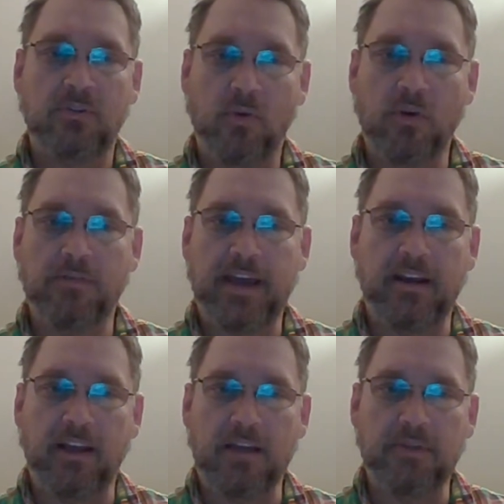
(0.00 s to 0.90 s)
or of that
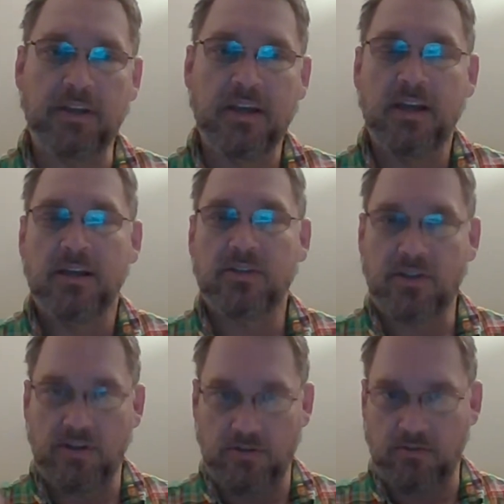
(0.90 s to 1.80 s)
alignment.
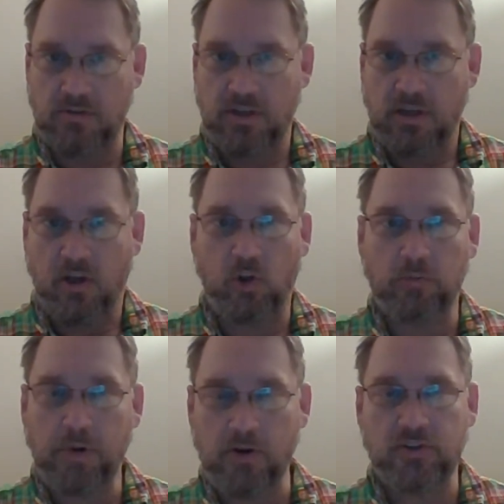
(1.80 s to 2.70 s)
So
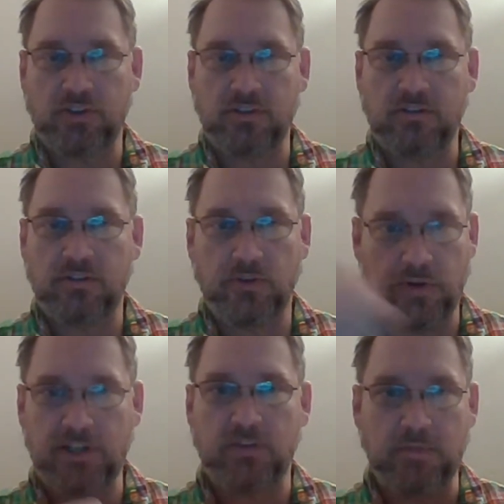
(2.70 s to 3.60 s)
Hold Person
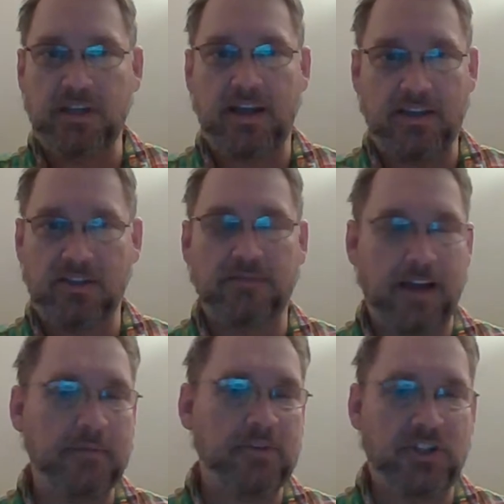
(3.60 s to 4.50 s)
treats me as if
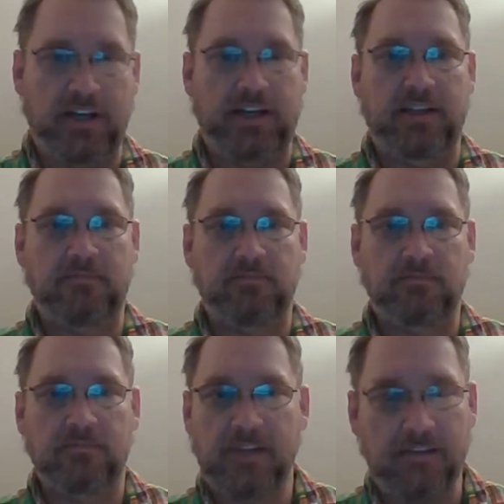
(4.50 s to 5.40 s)
I'm a giant
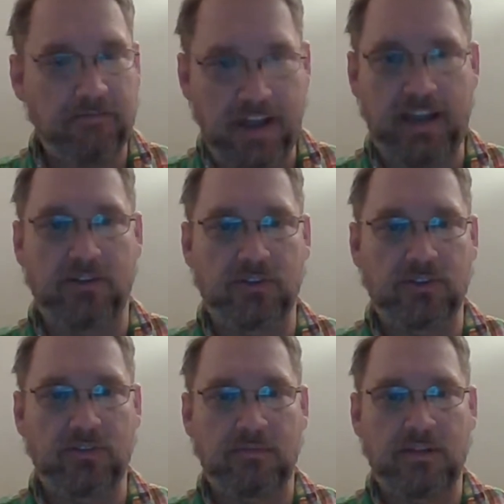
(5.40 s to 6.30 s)
and fails.
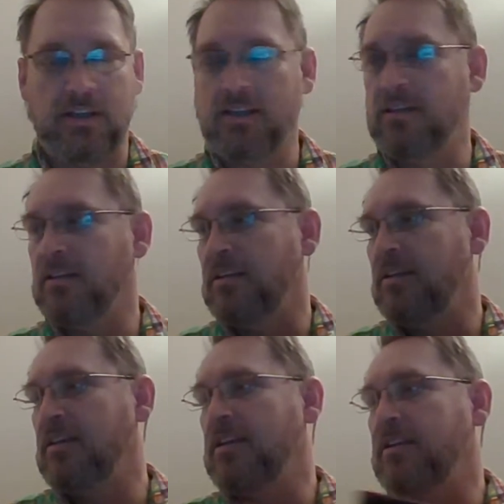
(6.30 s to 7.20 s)

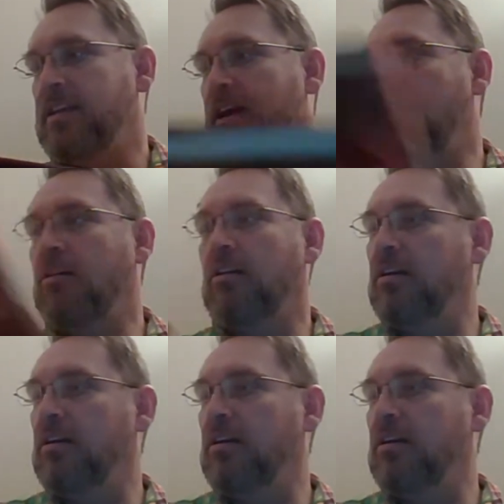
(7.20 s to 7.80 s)
Now,